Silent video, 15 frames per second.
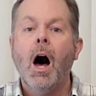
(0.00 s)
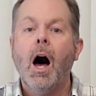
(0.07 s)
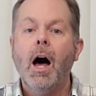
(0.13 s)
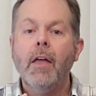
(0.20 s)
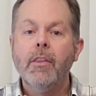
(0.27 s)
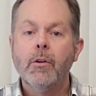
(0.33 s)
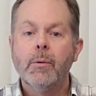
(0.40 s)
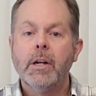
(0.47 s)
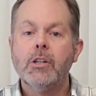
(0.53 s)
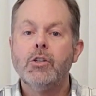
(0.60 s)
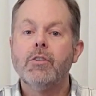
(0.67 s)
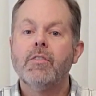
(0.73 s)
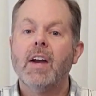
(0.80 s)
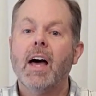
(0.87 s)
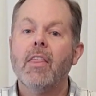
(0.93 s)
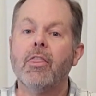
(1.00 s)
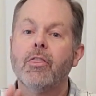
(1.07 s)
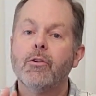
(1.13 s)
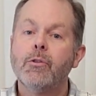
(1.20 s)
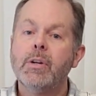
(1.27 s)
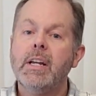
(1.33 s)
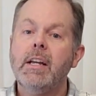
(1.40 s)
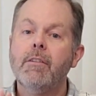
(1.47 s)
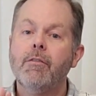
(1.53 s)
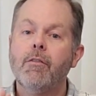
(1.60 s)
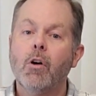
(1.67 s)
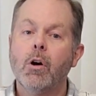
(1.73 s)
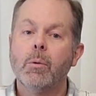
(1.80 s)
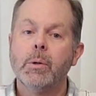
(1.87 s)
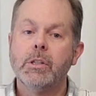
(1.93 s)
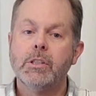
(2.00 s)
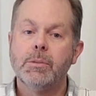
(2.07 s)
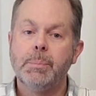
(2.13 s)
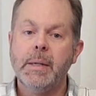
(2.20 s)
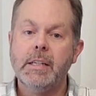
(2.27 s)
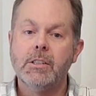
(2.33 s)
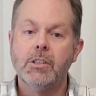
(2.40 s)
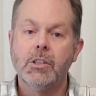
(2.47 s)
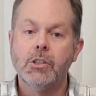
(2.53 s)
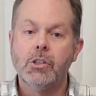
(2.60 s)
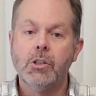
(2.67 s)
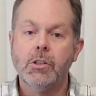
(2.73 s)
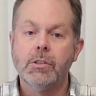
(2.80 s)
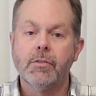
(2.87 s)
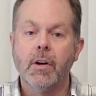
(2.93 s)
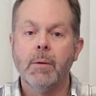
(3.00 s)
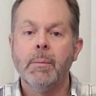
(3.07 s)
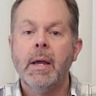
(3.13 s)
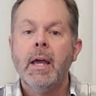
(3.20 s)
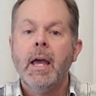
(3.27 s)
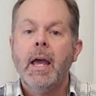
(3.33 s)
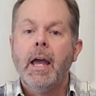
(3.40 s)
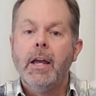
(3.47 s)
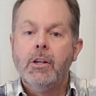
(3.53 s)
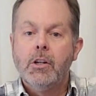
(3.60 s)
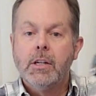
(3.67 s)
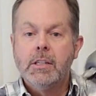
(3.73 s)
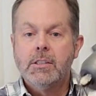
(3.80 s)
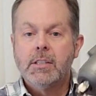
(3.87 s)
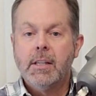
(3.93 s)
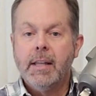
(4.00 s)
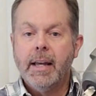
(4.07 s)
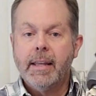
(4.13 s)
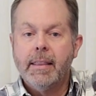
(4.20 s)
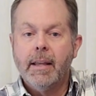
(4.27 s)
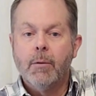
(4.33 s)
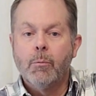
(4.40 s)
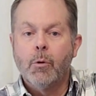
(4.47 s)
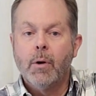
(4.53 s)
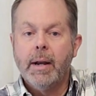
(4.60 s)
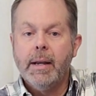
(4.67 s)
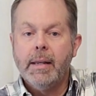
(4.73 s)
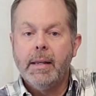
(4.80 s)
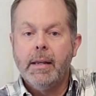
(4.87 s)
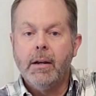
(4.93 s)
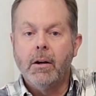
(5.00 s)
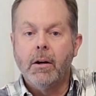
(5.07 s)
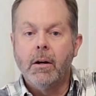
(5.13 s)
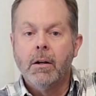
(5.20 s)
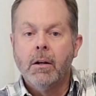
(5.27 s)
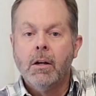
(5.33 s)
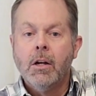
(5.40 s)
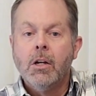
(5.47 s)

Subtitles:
On the wrench, you've got 3 forward speeds to choose from, and you can select them right here.